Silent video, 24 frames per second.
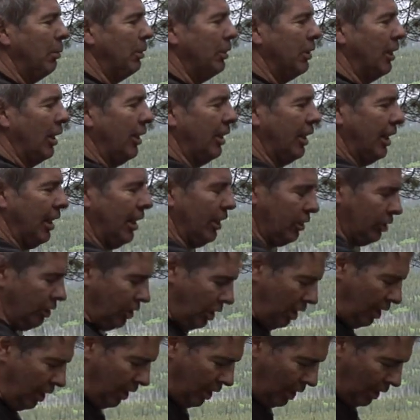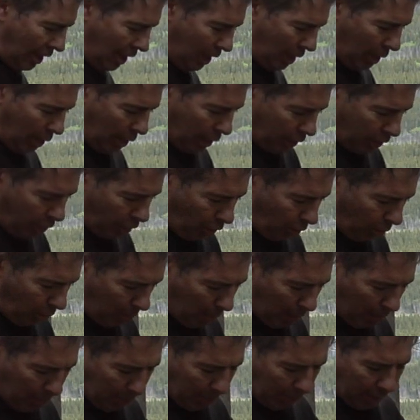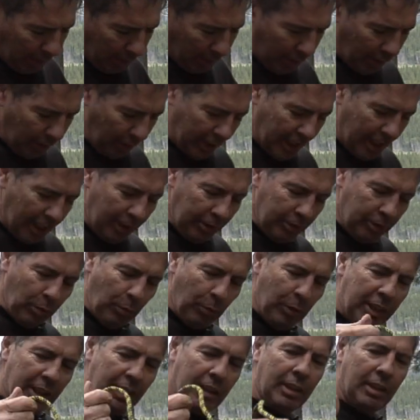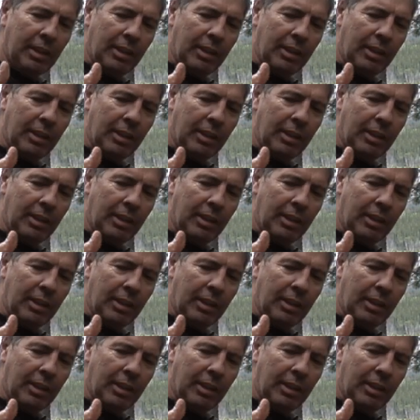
It's nothing extra. Do you remember? Okay, so we